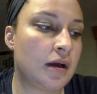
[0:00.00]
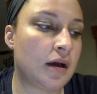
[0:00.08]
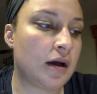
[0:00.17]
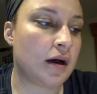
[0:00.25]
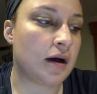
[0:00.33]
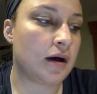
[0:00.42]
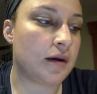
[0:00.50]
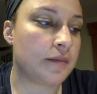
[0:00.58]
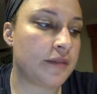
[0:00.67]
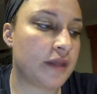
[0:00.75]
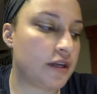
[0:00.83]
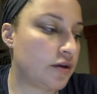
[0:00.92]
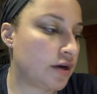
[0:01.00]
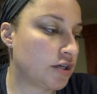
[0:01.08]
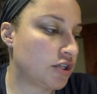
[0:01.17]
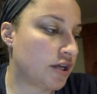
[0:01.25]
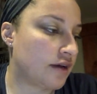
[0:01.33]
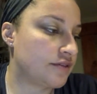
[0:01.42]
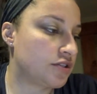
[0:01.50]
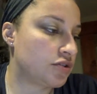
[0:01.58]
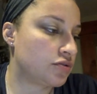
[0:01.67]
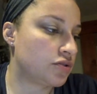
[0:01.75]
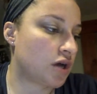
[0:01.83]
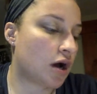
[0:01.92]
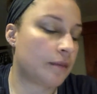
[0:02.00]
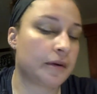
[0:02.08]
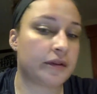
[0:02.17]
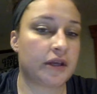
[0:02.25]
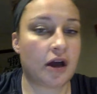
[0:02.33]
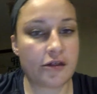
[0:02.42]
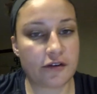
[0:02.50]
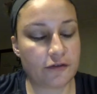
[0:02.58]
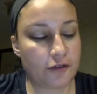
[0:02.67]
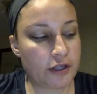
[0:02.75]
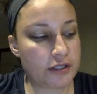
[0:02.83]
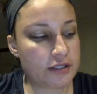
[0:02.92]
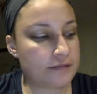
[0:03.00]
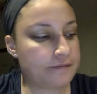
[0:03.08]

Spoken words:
Then you actually have the students hop on the other foot.